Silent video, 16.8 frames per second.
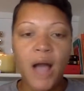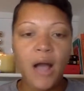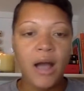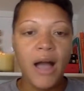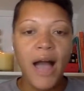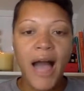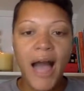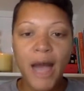
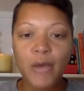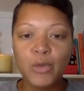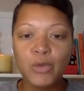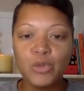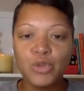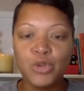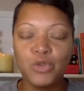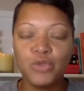how
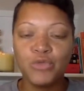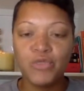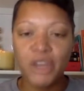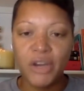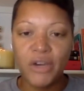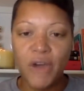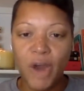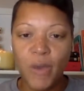to
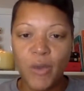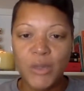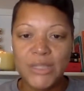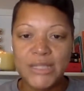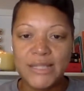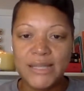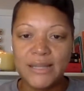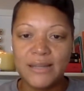figure out
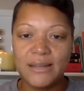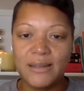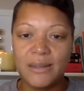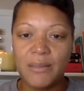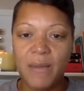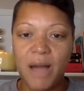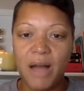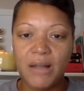what's needed in the
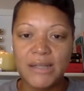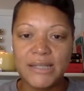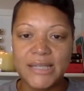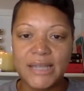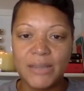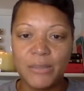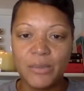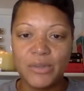policy
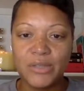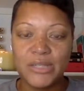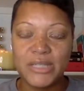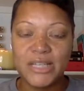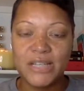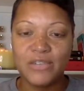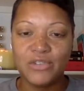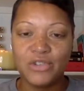and
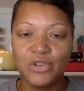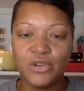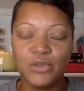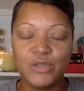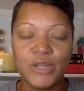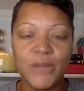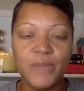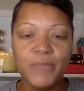procedures.